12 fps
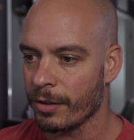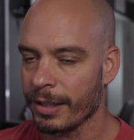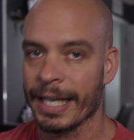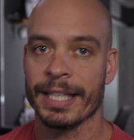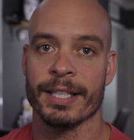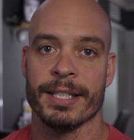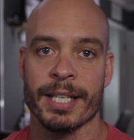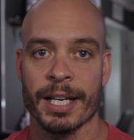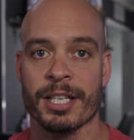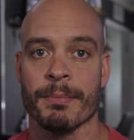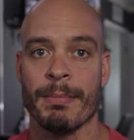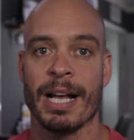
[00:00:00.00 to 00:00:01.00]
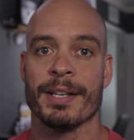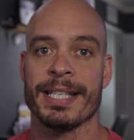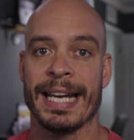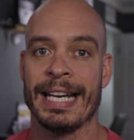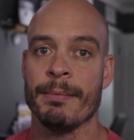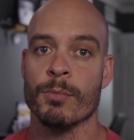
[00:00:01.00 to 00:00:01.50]
don't like to touch a
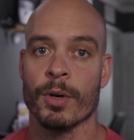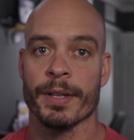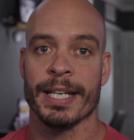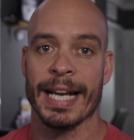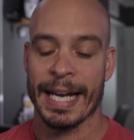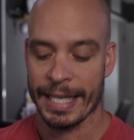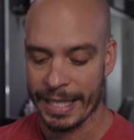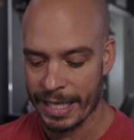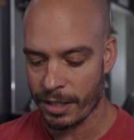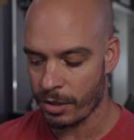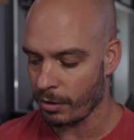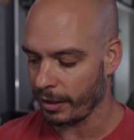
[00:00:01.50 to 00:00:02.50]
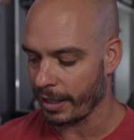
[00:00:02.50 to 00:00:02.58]
mouse any more than I need to,